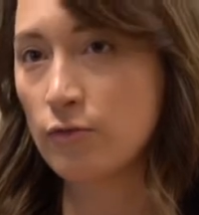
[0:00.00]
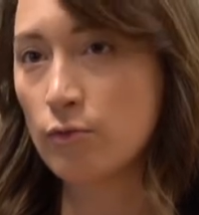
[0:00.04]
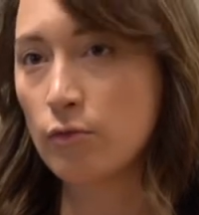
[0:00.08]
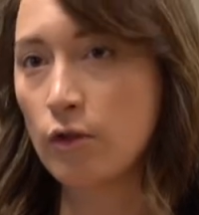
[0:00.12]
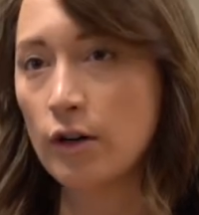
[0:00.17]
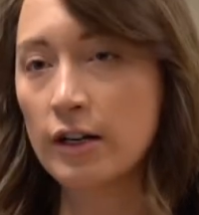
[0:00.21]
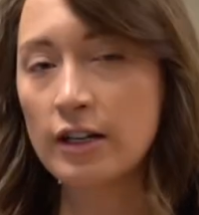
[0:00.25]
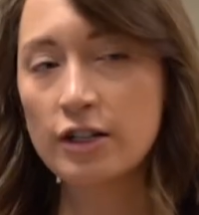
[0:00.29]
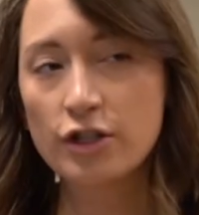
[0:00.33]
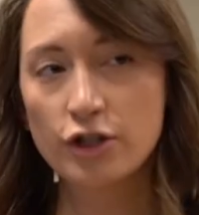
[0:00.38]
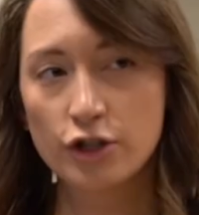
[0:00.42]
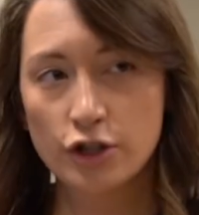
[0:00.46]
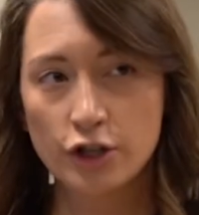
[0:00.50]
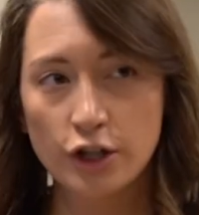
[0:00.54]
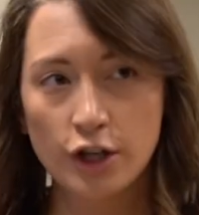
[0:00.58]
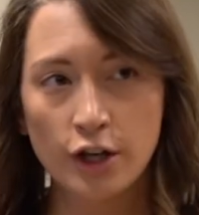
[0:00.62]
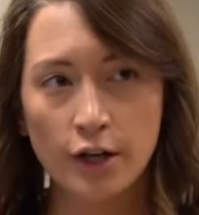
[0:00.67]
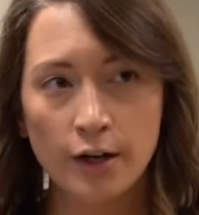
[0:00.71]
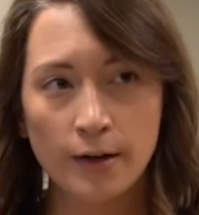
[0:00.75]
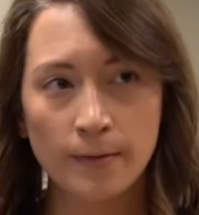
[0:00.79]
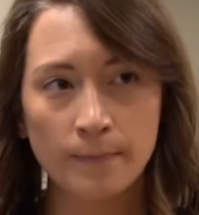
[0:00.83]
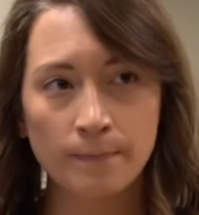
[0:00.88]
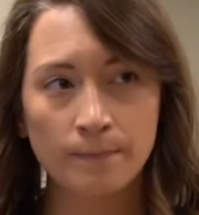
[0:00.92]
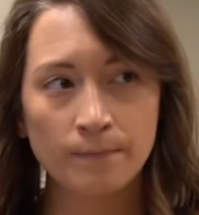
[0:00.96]

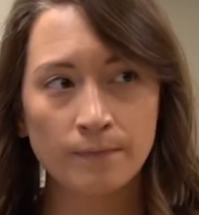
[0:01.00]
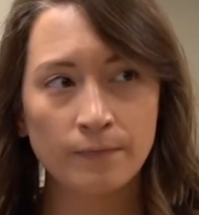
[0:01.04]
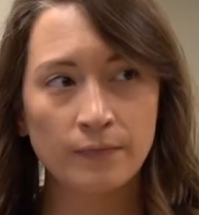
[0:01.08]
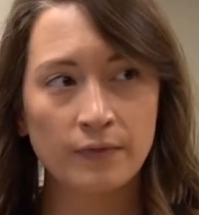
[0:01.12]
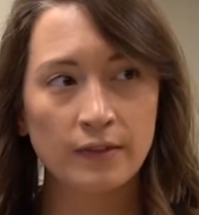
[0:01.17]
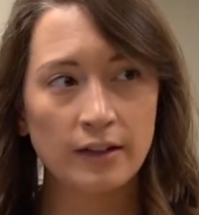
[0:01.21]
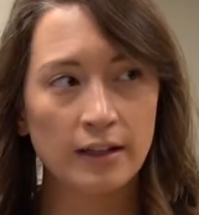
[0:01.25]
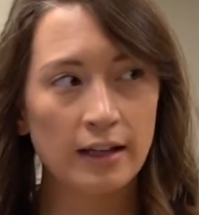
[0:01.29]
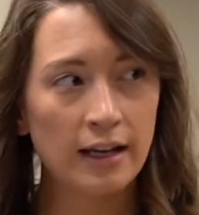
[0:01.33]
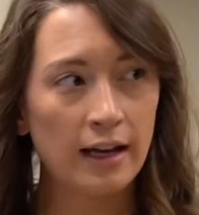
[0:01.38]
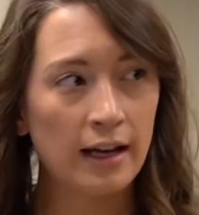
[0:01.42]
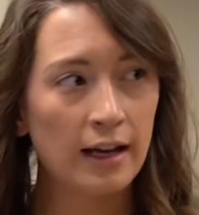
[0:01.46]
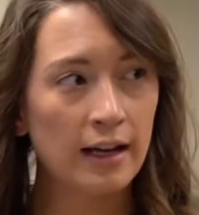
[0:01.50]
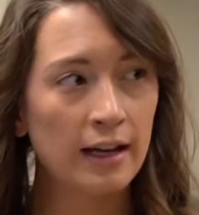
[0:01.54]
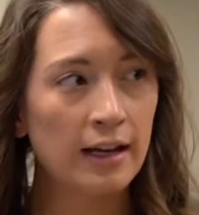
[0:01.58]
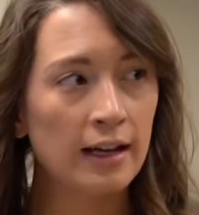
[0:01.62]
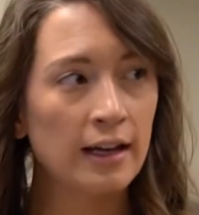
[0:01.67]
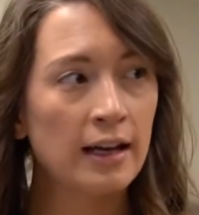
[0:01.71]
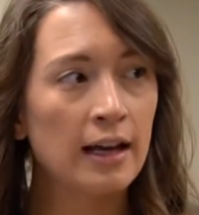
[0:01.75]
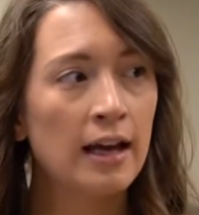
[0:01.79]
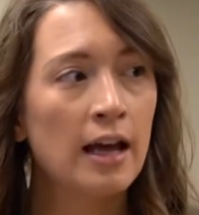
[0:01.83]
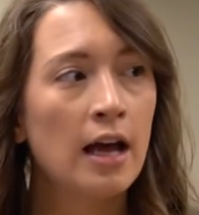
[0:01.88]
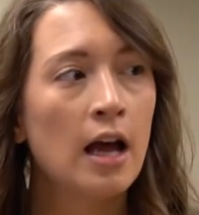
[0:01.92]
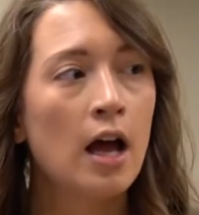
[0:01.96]
moisture,
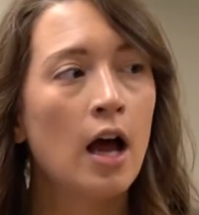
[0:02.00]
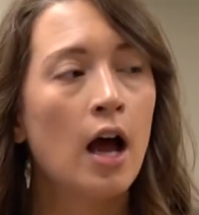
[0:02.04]
okay?